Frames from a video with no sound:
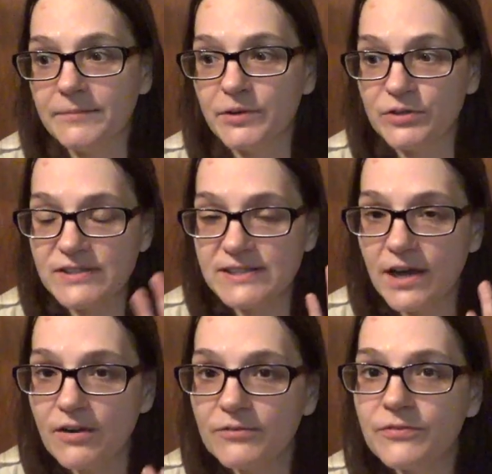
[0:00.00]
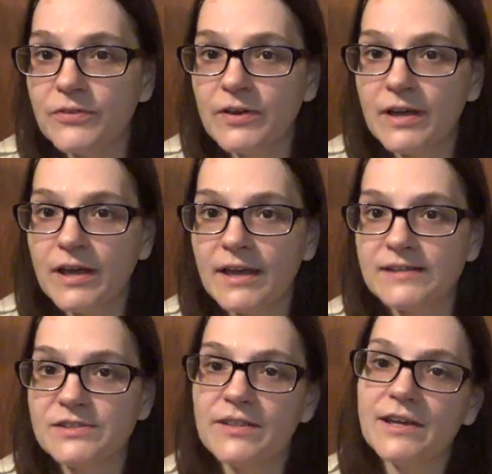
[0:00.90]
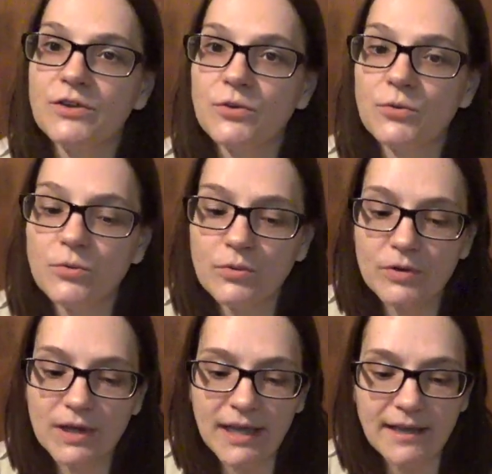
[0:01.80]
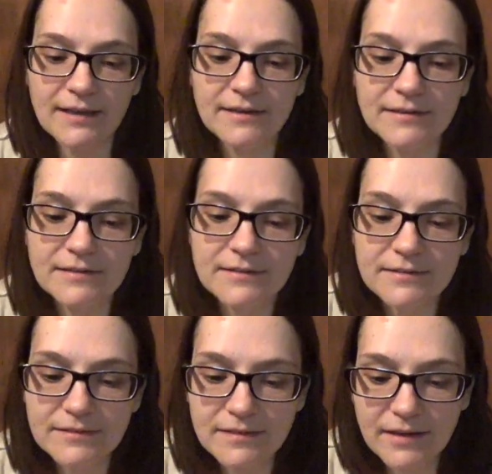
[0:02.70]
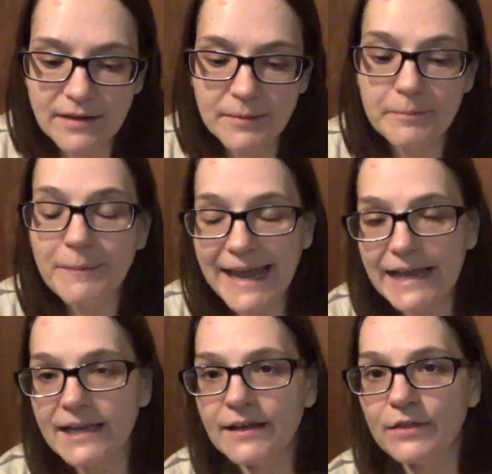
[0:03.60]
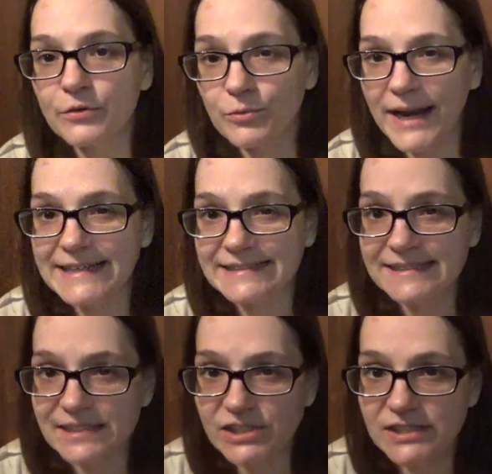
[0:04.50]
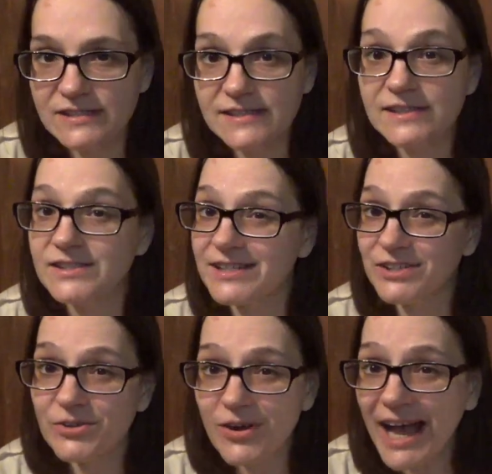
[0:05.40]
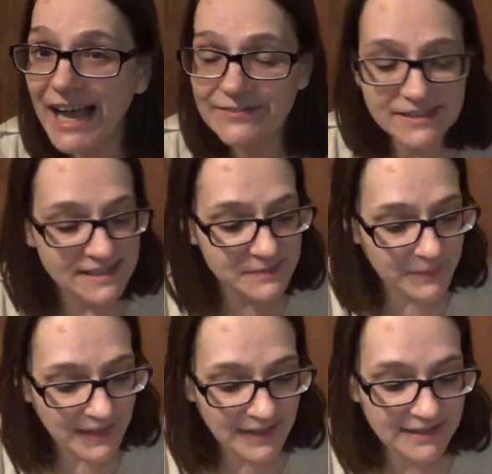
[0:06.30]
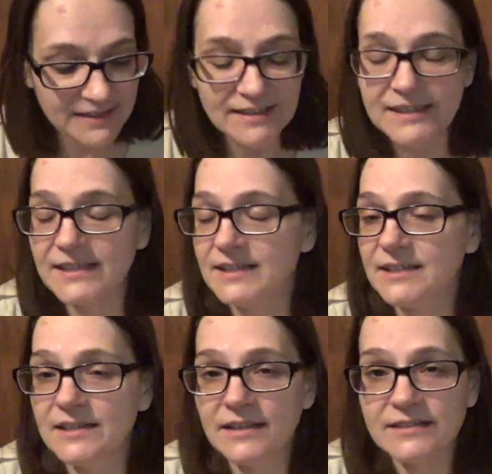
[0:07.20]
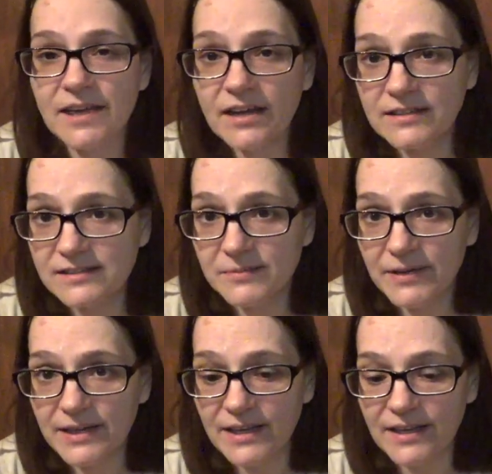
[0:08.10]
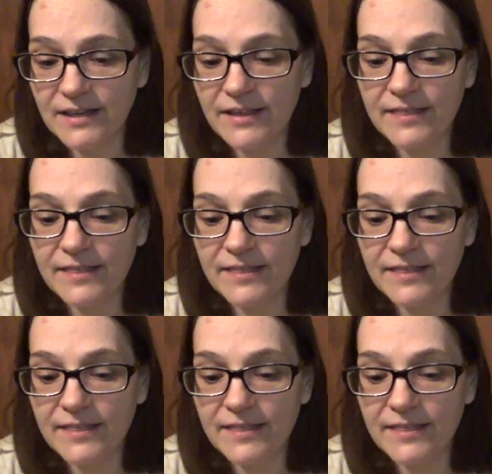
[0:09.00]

yourself so that you can make the right decisions, so that you don't have to spend tons of money